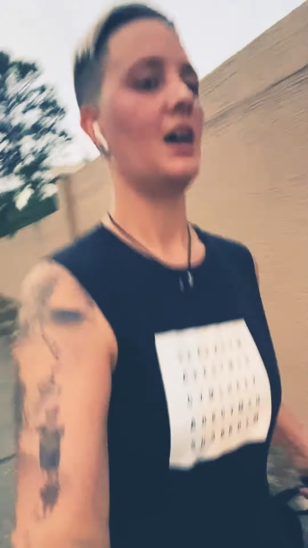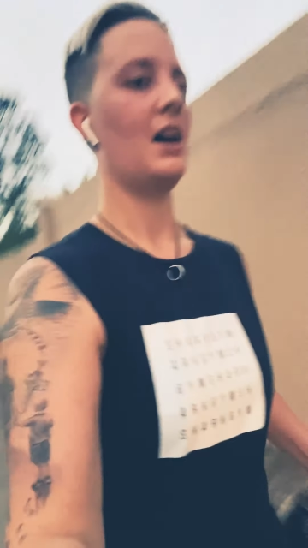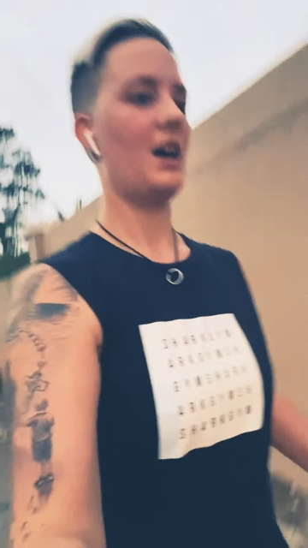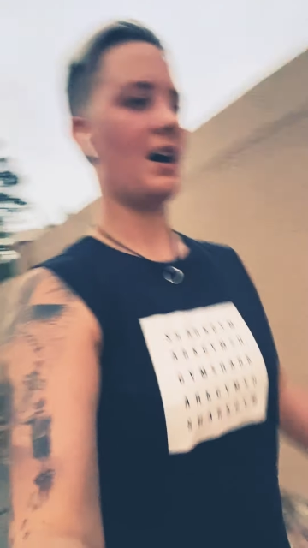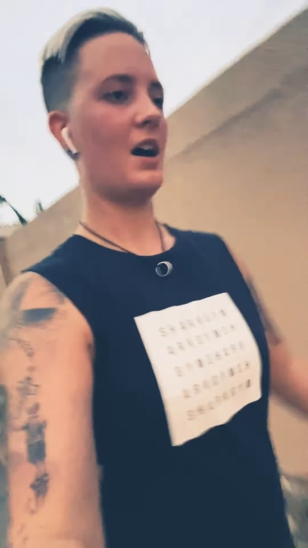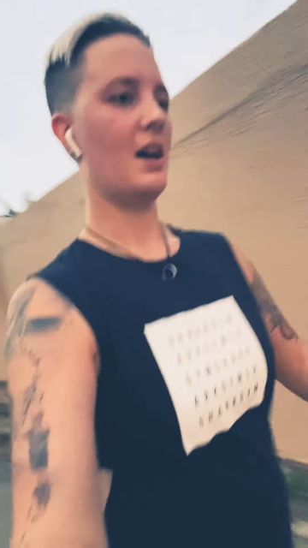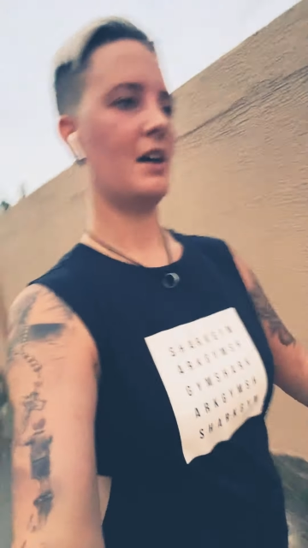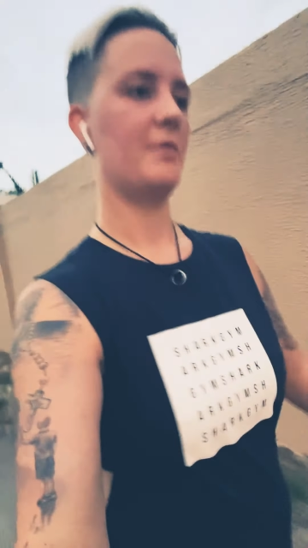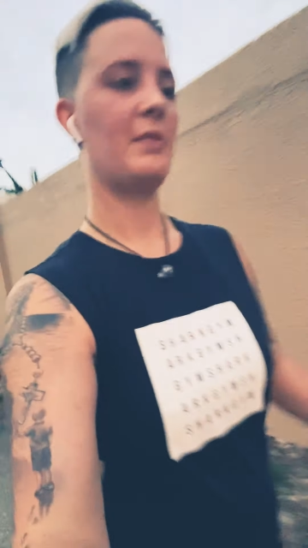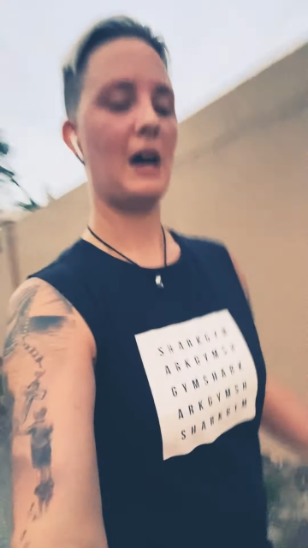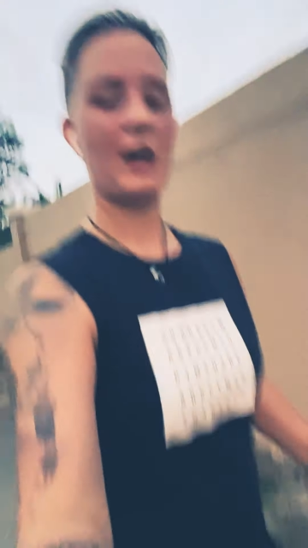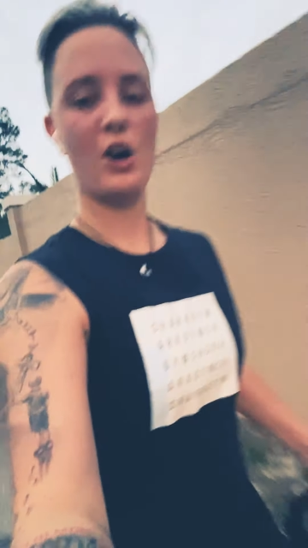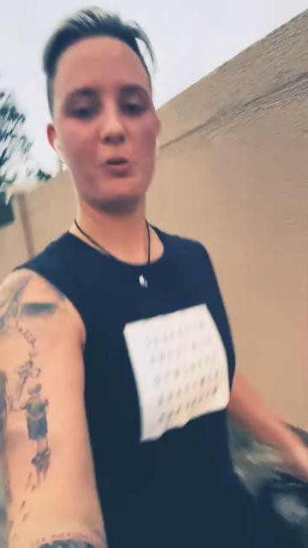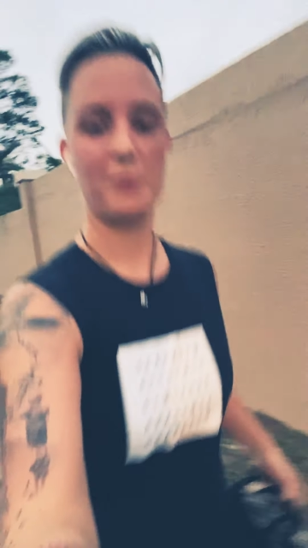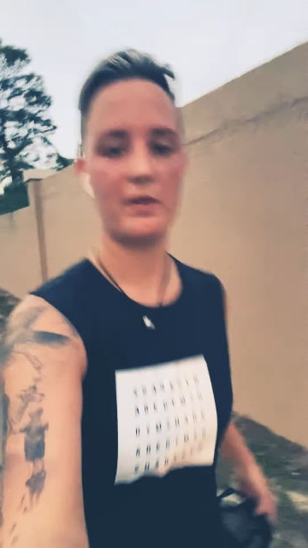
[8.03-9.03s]
I
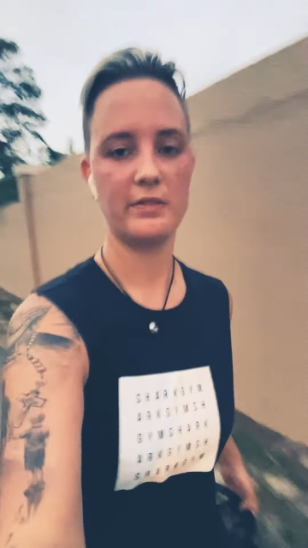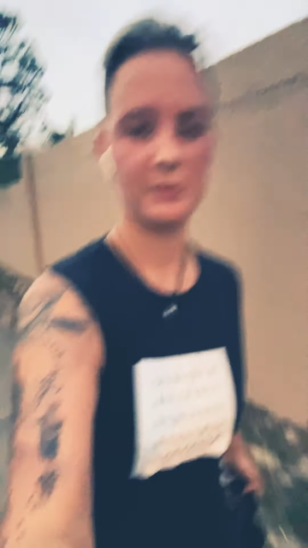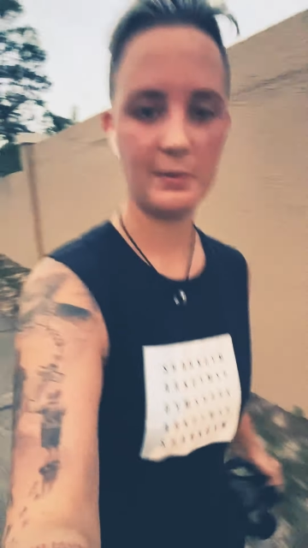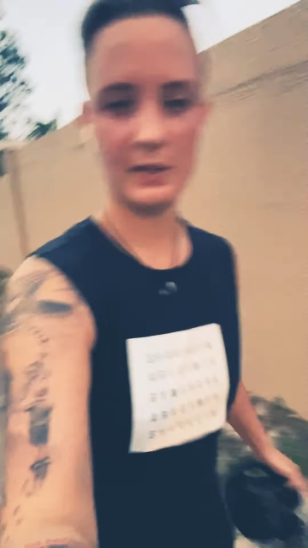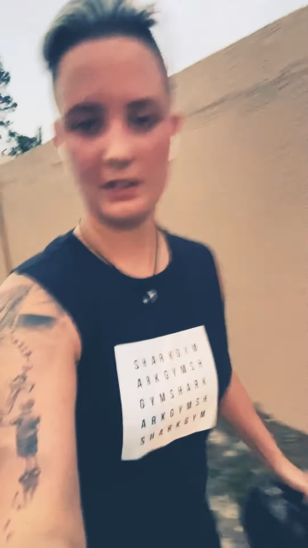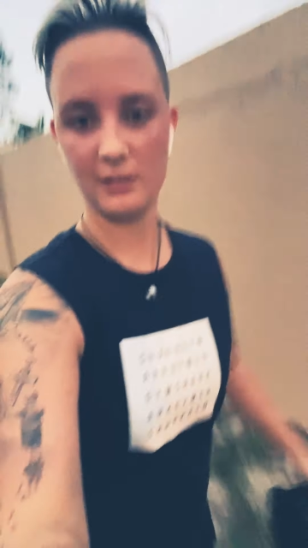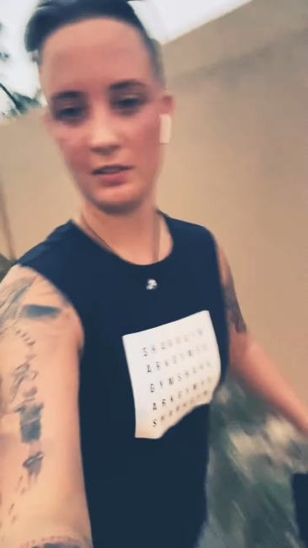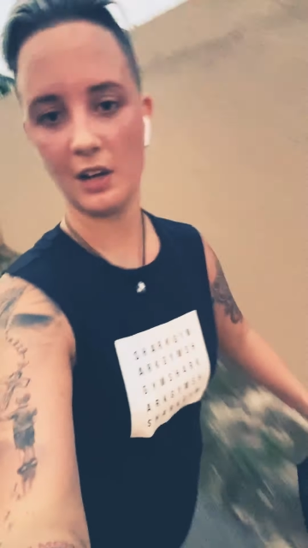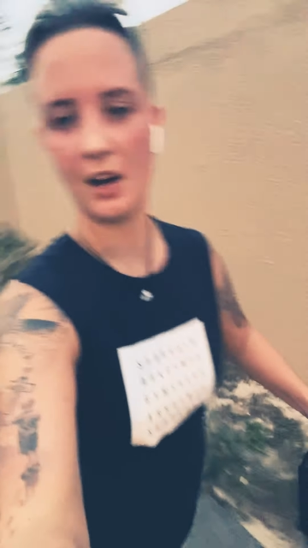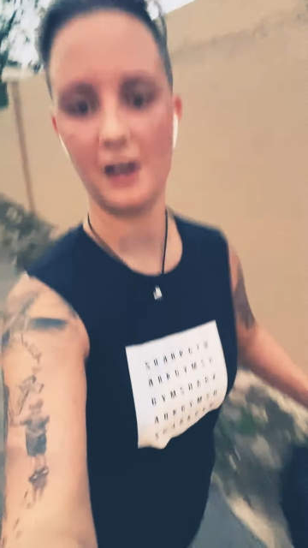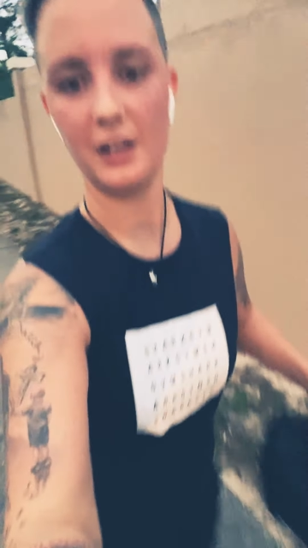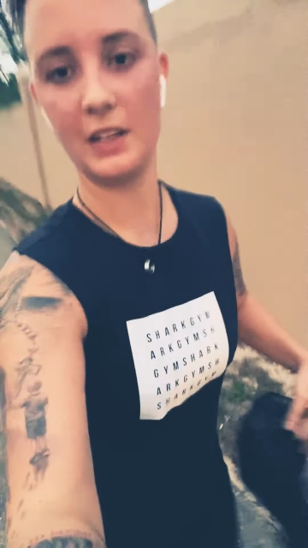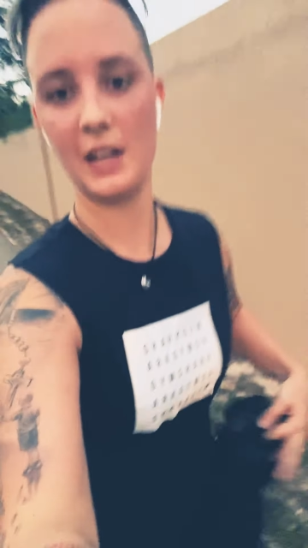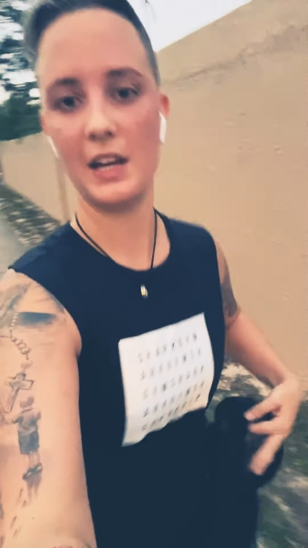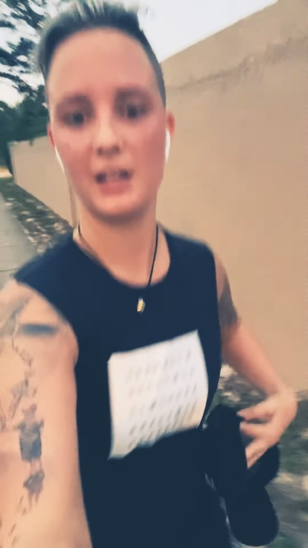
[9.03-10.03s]
hope everybody's
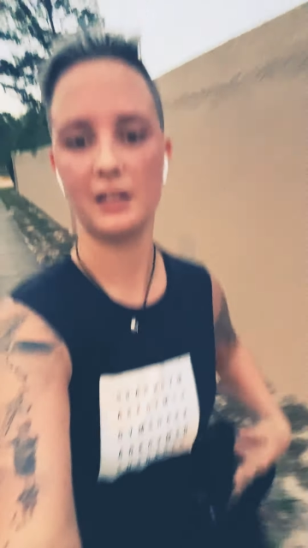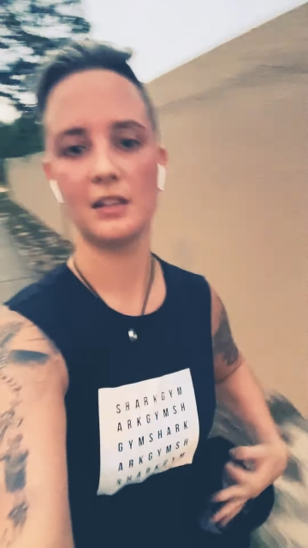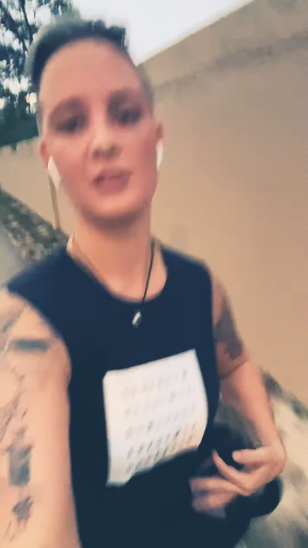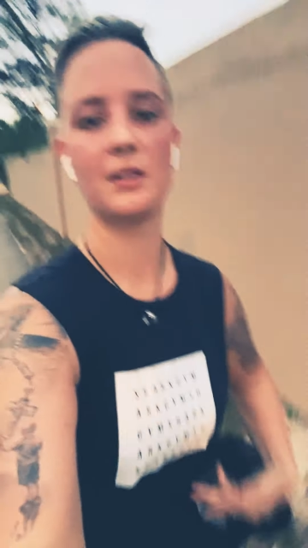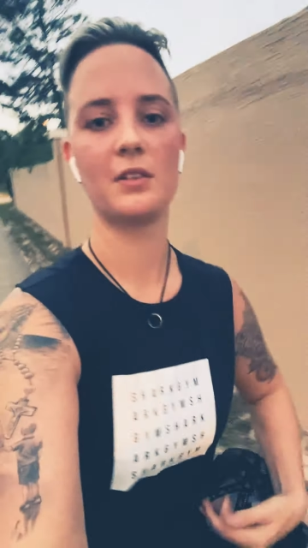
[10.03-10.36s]
holiday